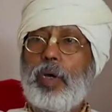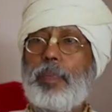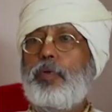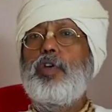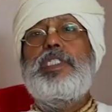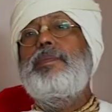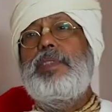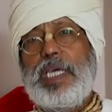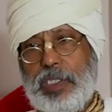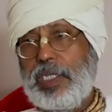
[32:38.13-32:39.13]
Of course, if
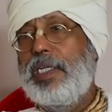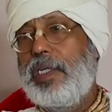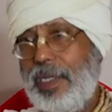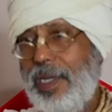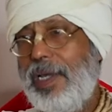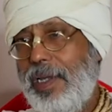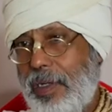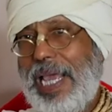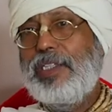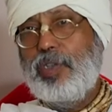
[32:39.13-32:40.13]
there is any
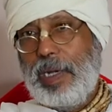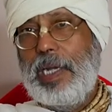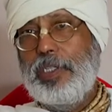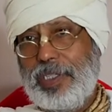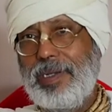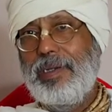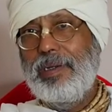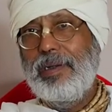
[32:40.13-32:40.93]
nice relation.